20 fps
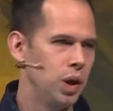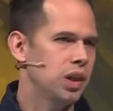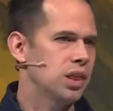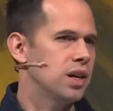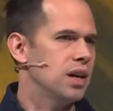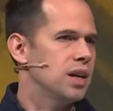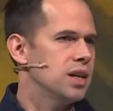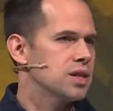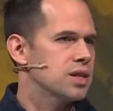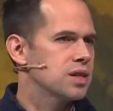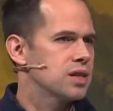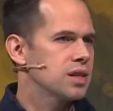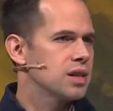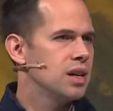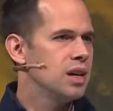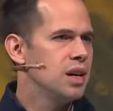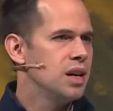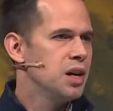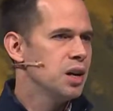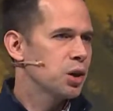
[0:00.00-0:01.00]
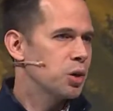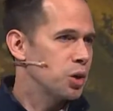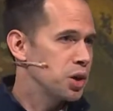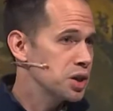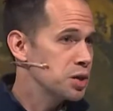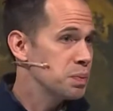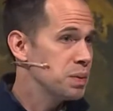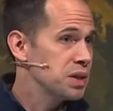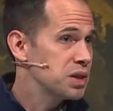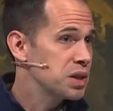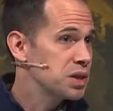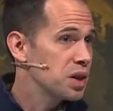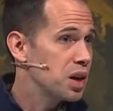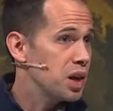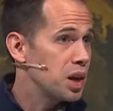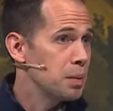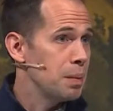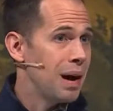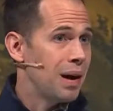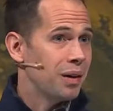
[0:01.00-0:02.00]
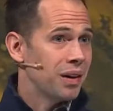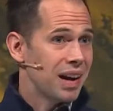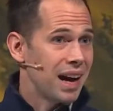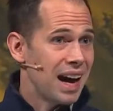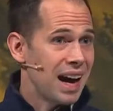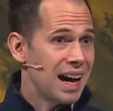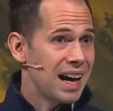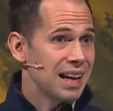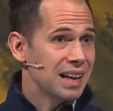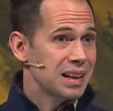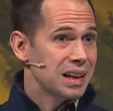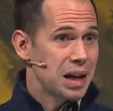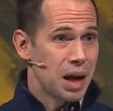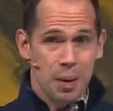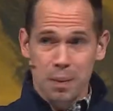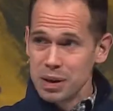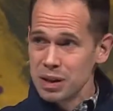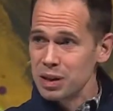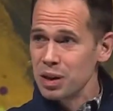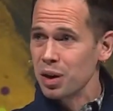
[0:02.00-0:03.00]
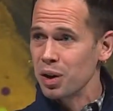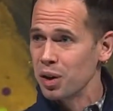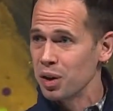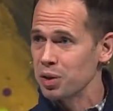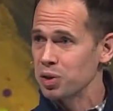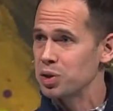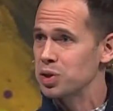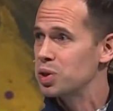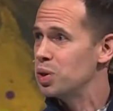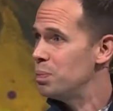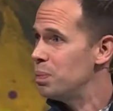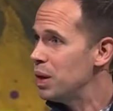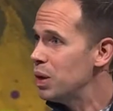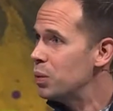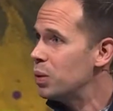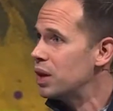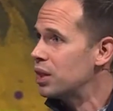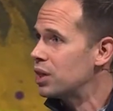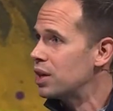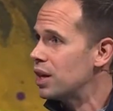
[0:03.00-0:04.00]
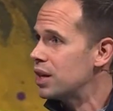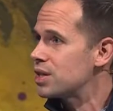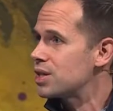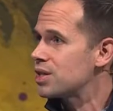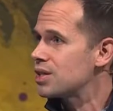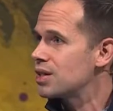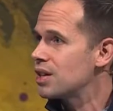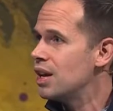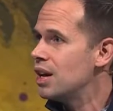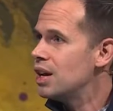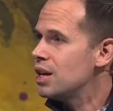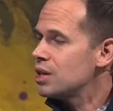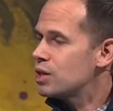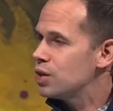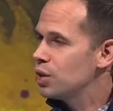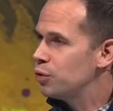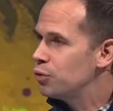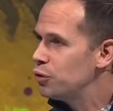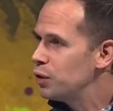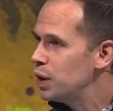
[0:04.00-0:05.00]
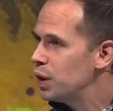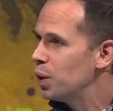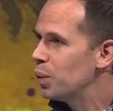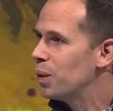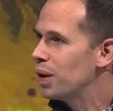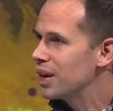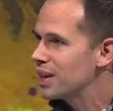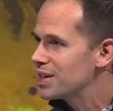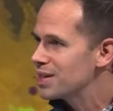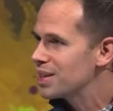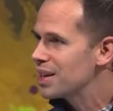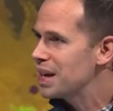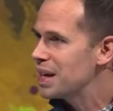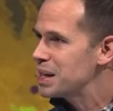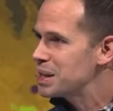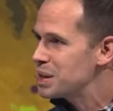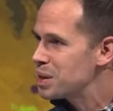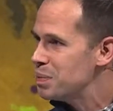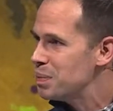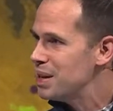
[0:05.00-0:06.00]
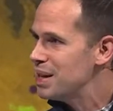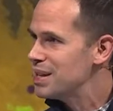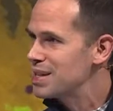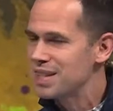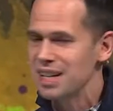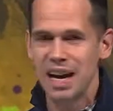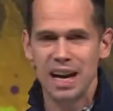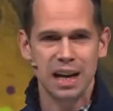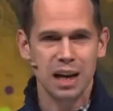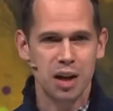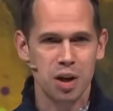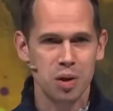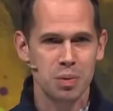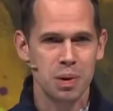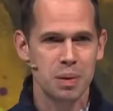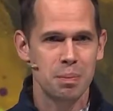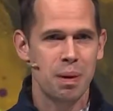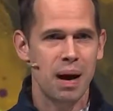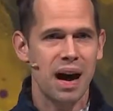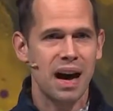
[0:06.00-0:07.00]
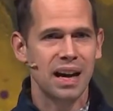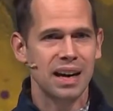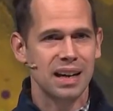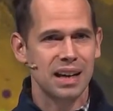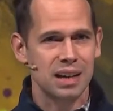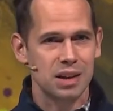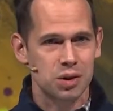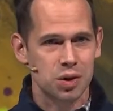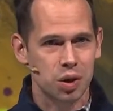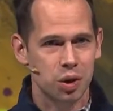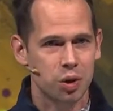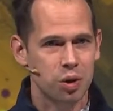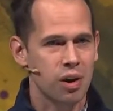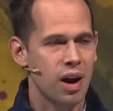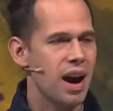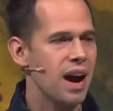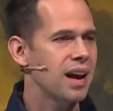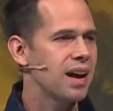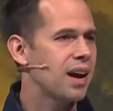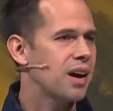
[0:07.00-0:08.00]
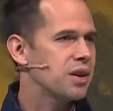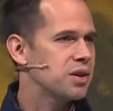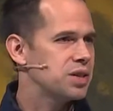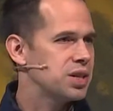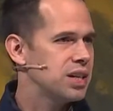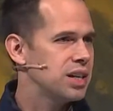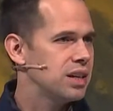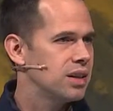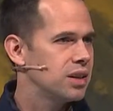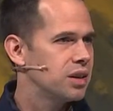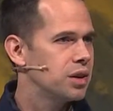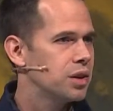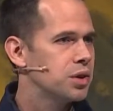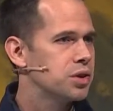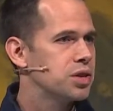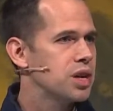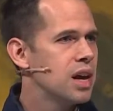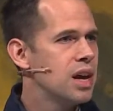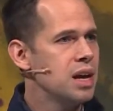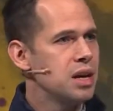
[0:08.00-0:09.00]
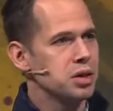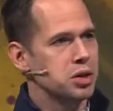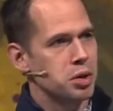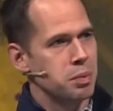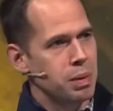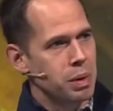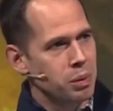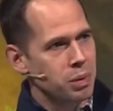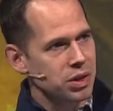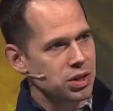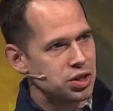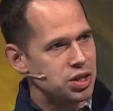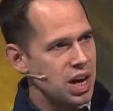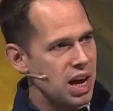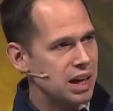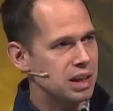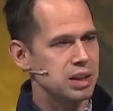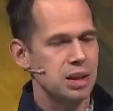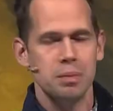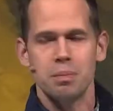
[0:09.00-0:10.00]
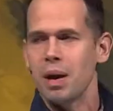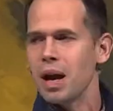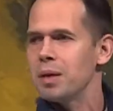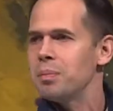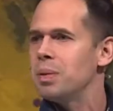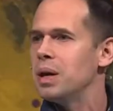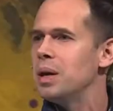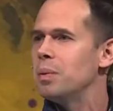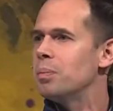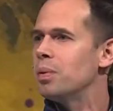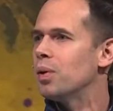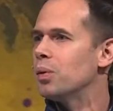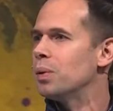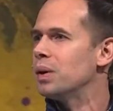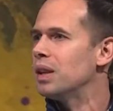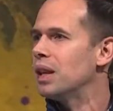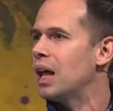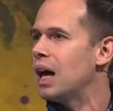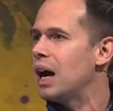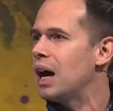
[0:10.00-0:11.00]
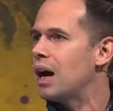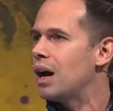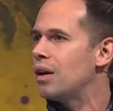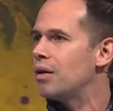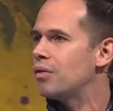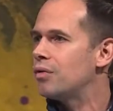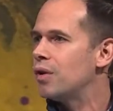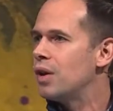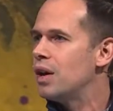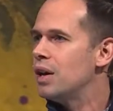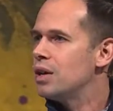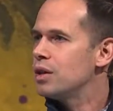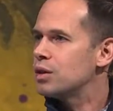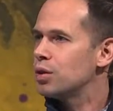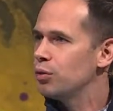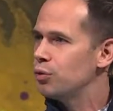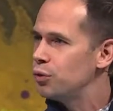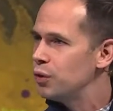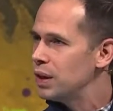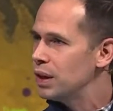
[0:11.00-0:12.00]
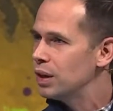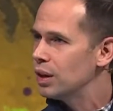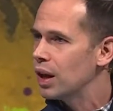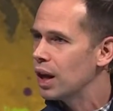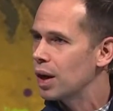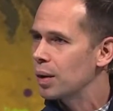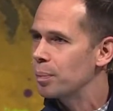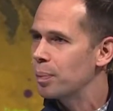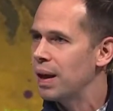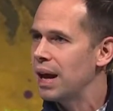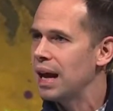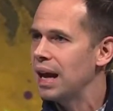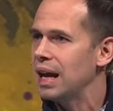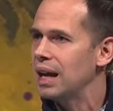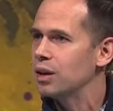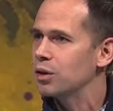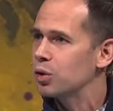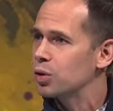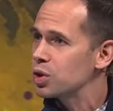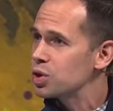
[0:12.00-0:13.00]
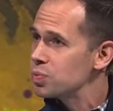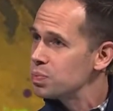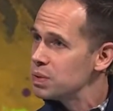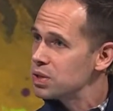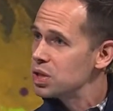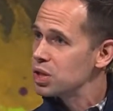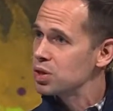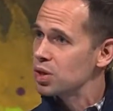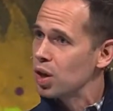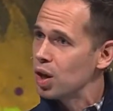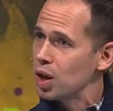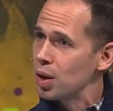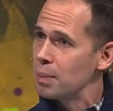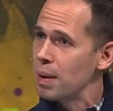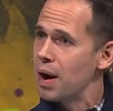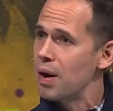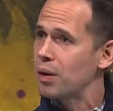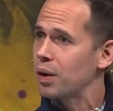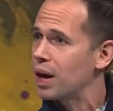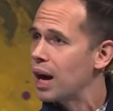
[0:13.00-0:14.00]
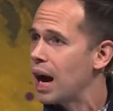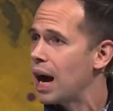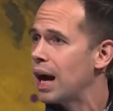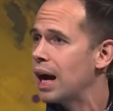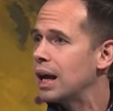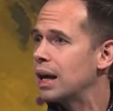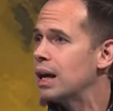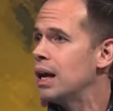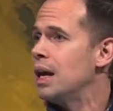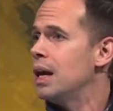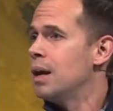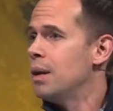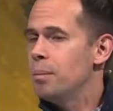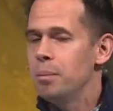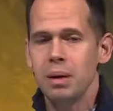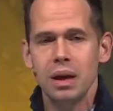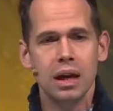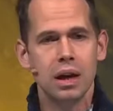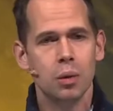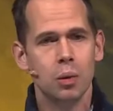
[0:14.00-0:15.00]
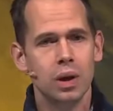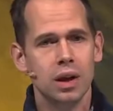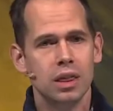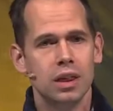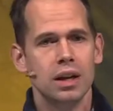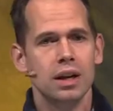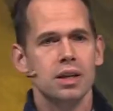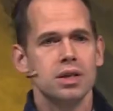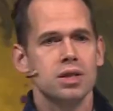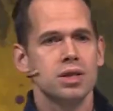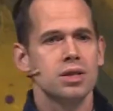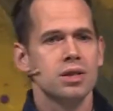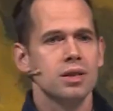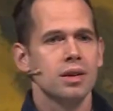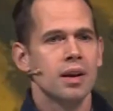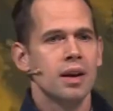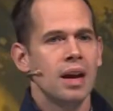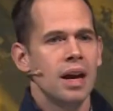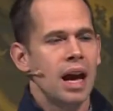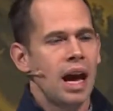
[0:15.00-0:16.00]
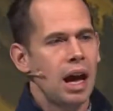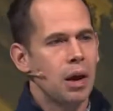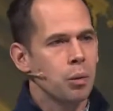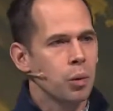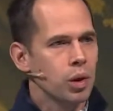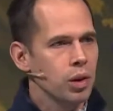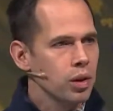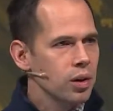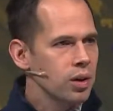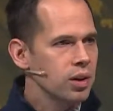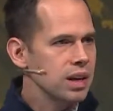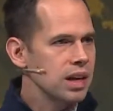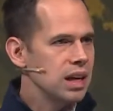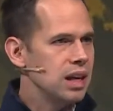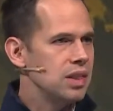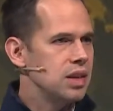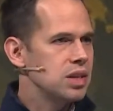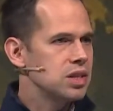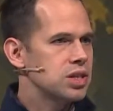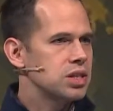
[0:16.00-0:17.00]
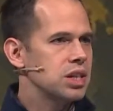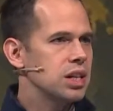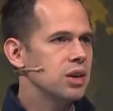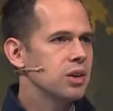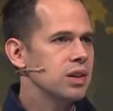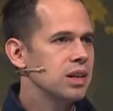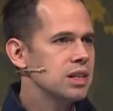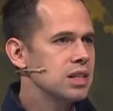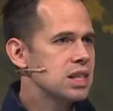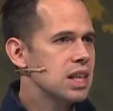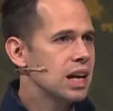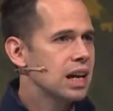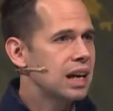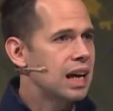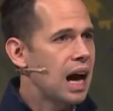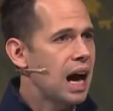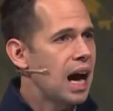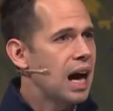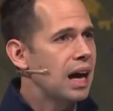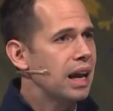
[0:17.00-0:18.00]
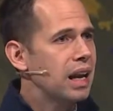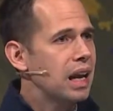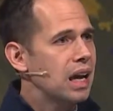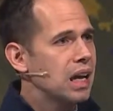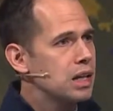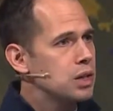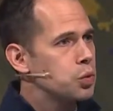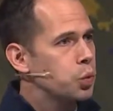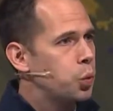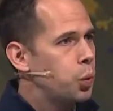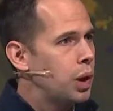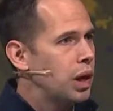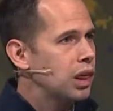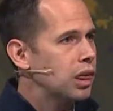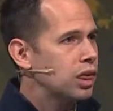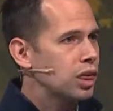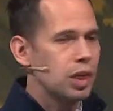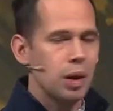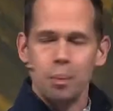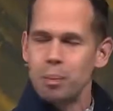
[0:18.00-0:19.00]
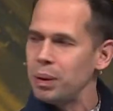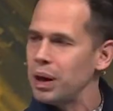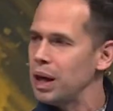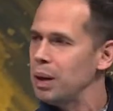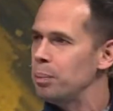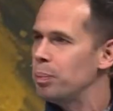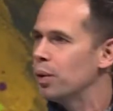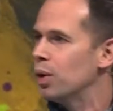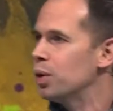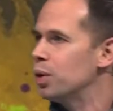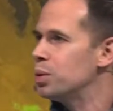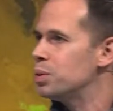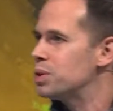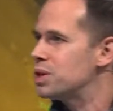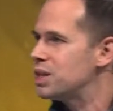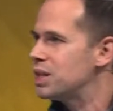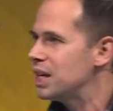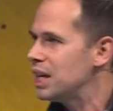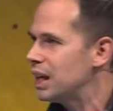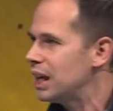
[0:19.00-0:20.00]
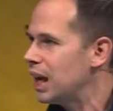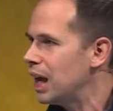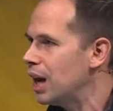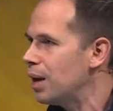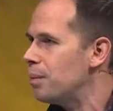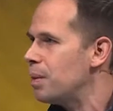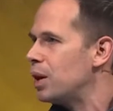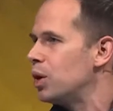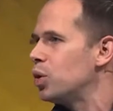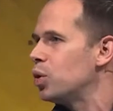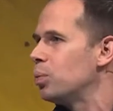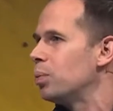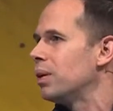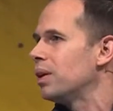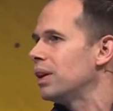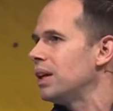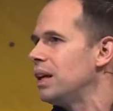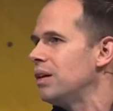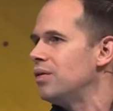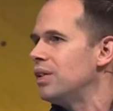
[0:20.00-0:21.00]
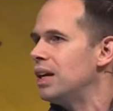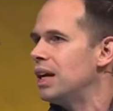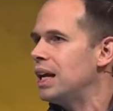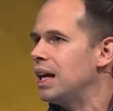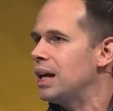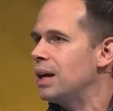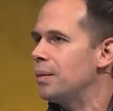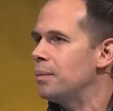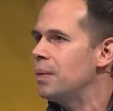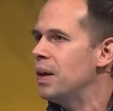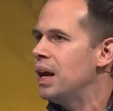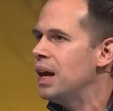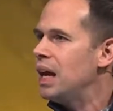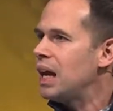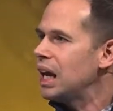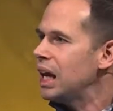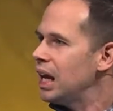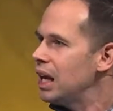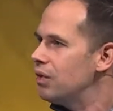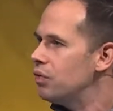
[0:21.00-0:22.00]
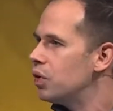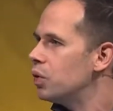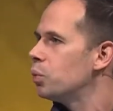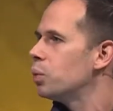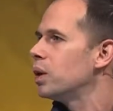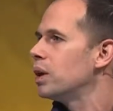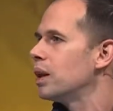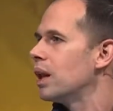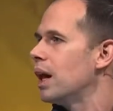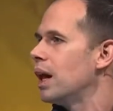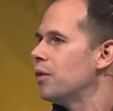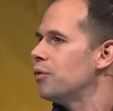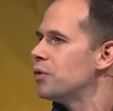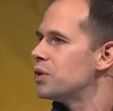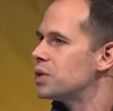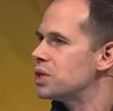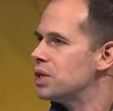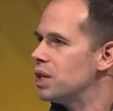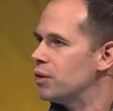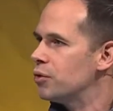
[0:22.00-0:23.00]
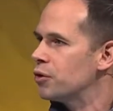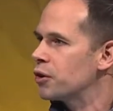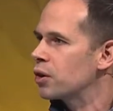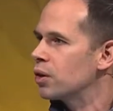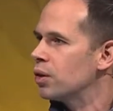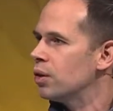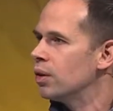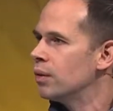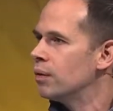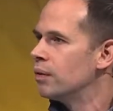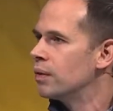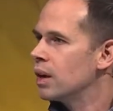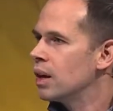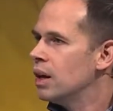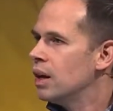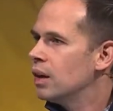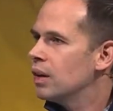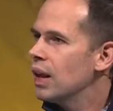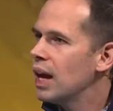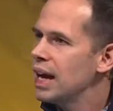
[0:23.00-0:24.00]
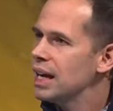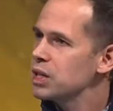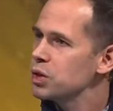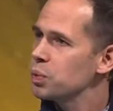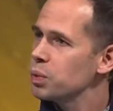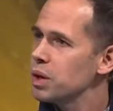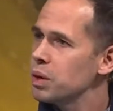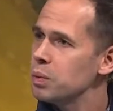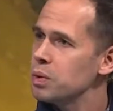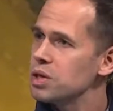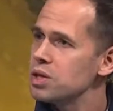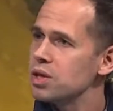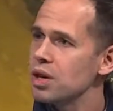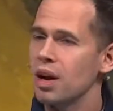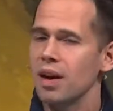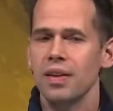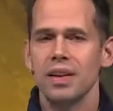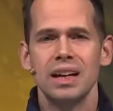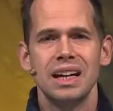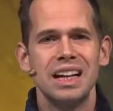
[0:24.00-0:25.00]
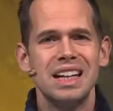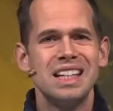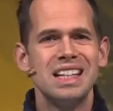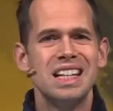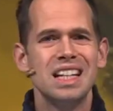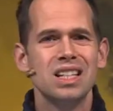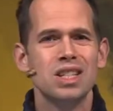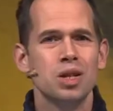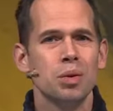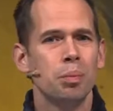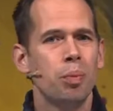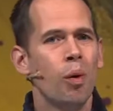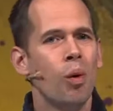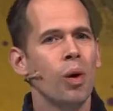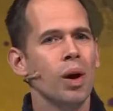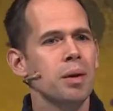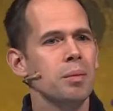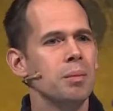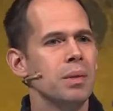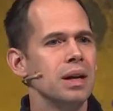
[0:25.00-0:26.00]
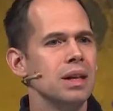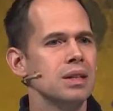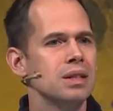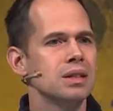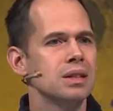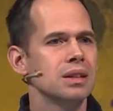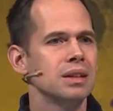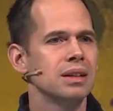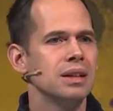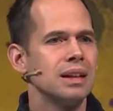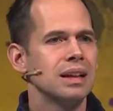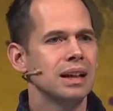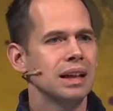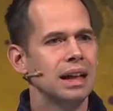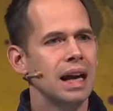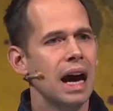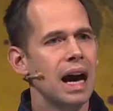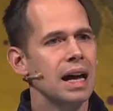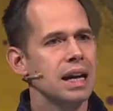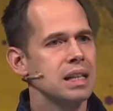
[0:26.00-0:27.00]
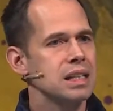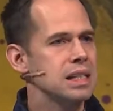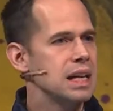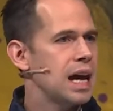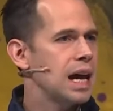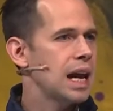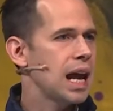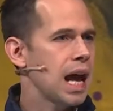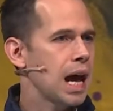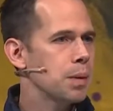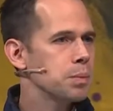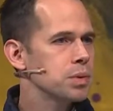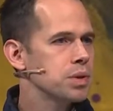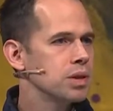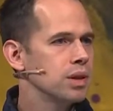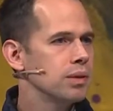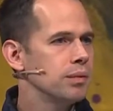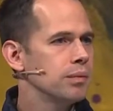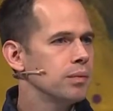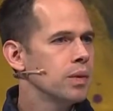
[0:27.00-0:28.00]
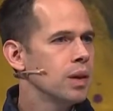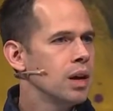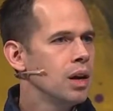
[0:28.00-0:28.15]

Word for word: with us Christmas is all about God coming to earth to be with us, to feel what it's like to be inside a human body and to cry our tears, to be rejected by people we love, to feel our pain. Christmas is all about God being with us. And we're learning in this series that God is with the people who seek Him and who believe in Him, even when life is difficult. Last week, we saw that in disappointment, God is not absent.